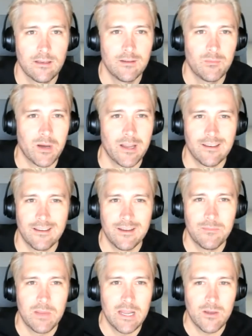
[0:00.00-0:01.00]
But
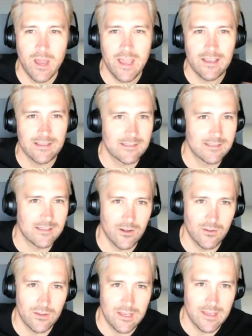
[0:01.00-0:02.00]
in many ways, you
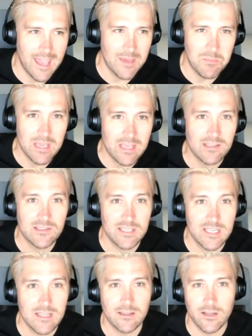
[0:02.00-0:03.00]
know, the A, B, and
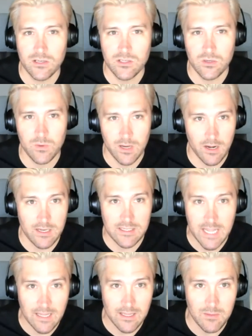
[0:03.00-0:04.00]
C that they're doing on a
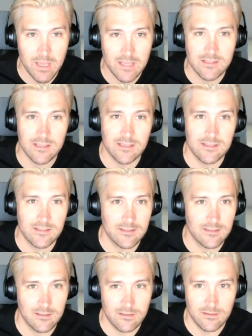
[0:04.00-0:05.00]
daily basis
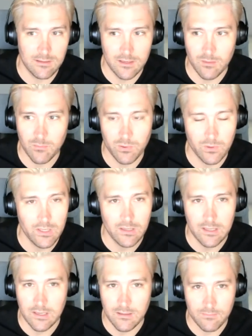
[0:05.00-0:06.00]

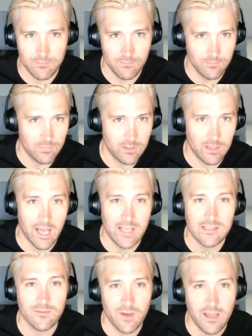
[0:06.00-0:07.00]
completely
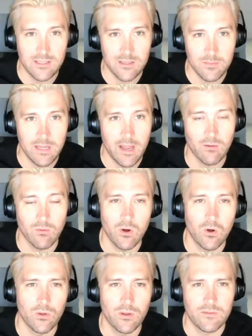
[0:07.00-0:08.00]
classifies them in that
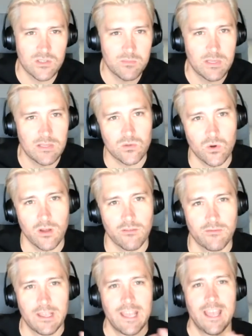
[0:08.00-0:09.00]
role. They've just been sort
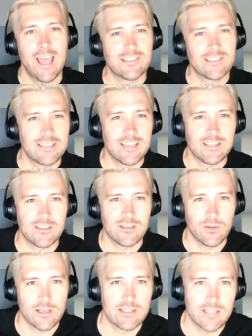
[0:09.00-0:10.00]
of hesitant to
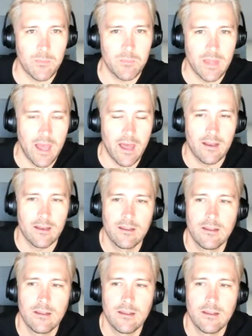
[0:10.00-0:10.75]
accept that.